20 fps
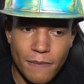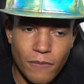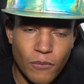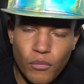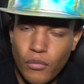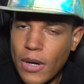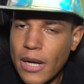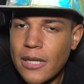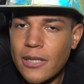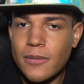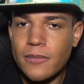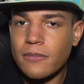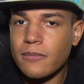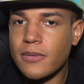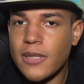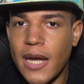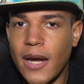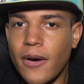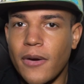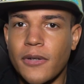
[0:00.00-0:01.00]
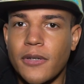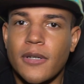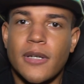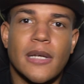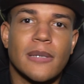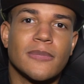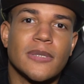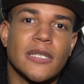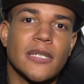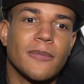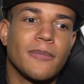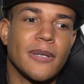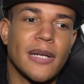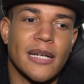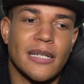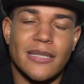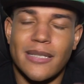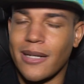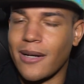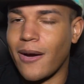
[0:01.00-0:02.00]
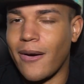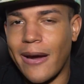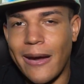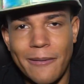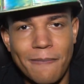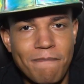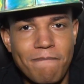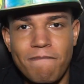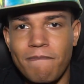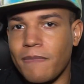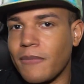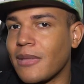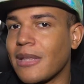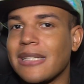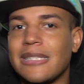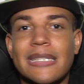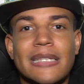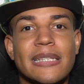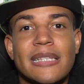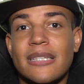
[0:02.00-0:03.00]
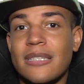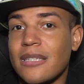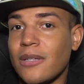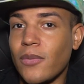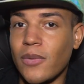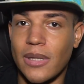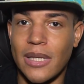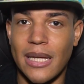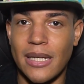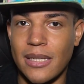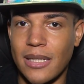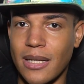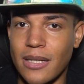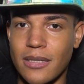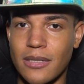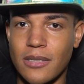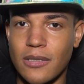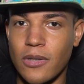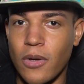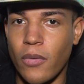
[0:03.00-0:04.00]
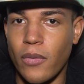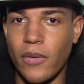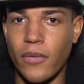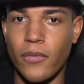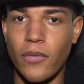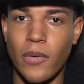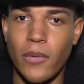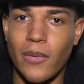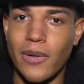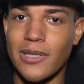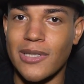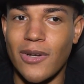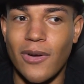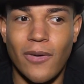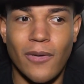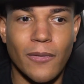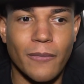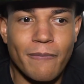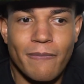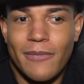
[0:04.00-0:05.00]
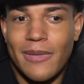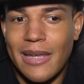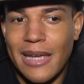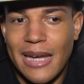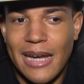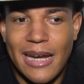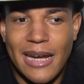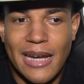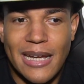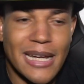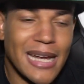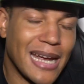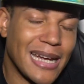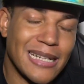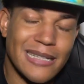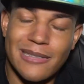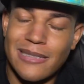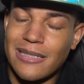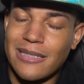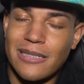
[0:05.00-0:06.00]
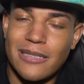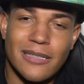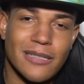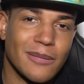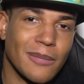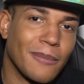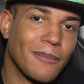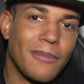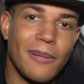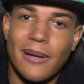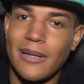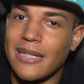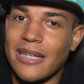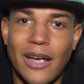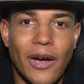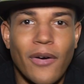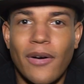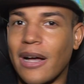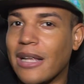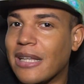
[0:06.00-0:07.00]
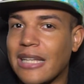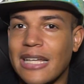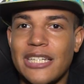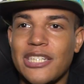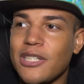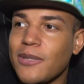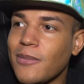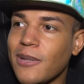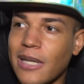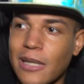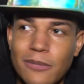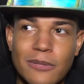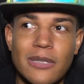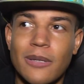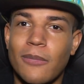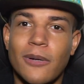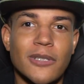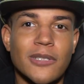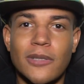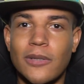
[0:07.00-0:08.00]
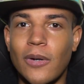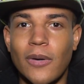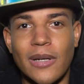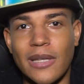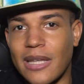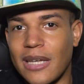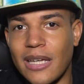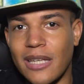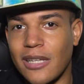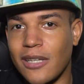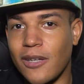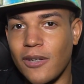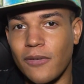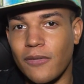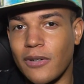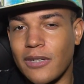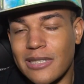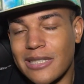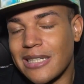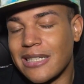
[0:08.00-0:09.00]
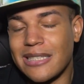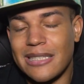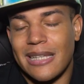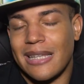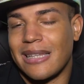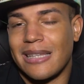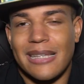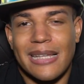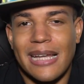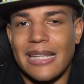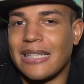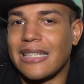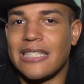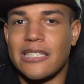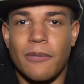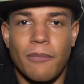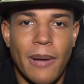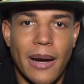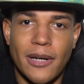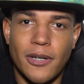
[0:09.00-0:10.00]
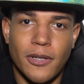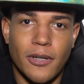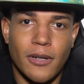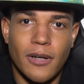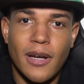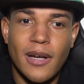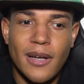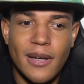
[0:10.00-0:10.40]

random character comes into play. It's like, all right, let's at least see what that does going forward. So it's you know unless she becomes the most annoying thing in the universe, it's at least a minor